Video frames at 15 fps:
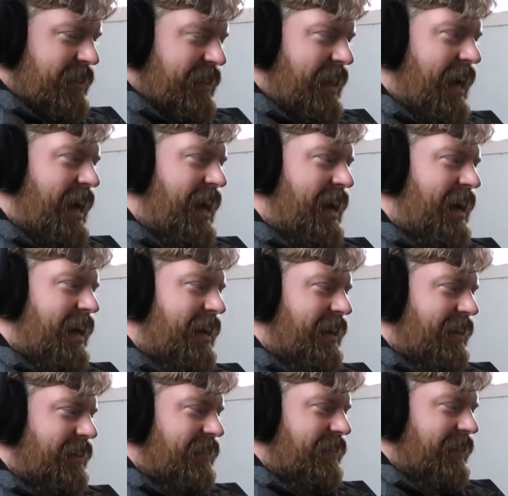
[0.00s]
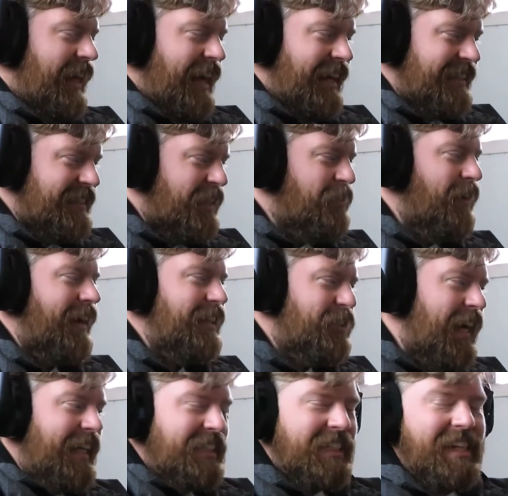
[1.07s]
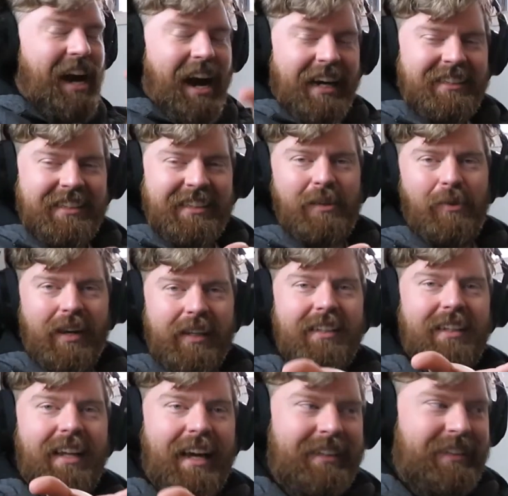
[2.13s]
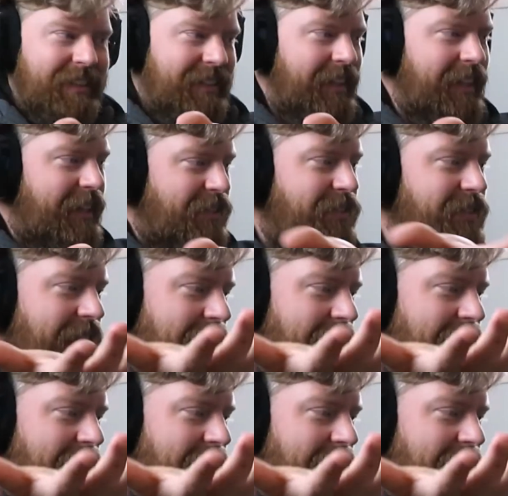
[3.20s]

That is a great attraction. I see why you like this, Liz.